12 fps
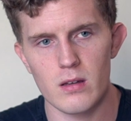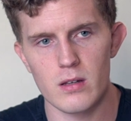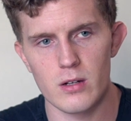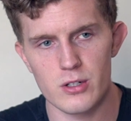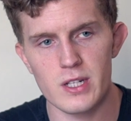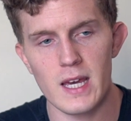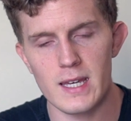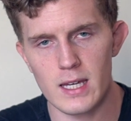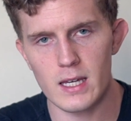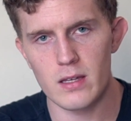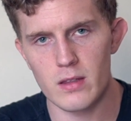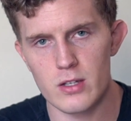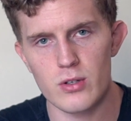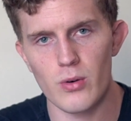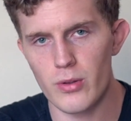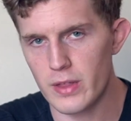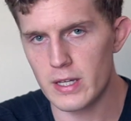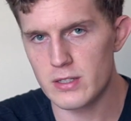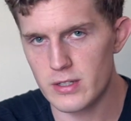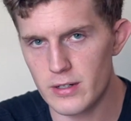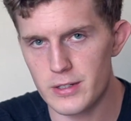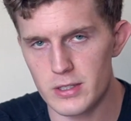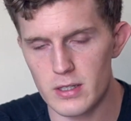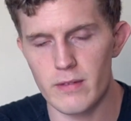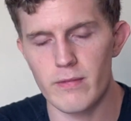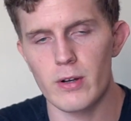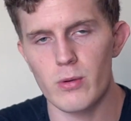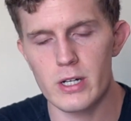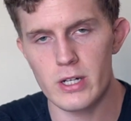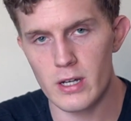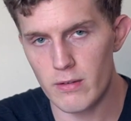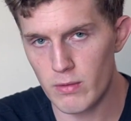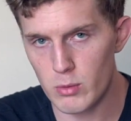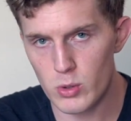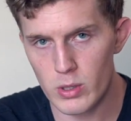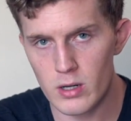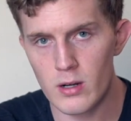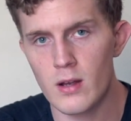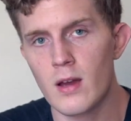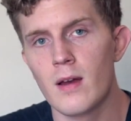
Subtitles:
you're taking this whole thing seriously. If you're reaching out from Twitter,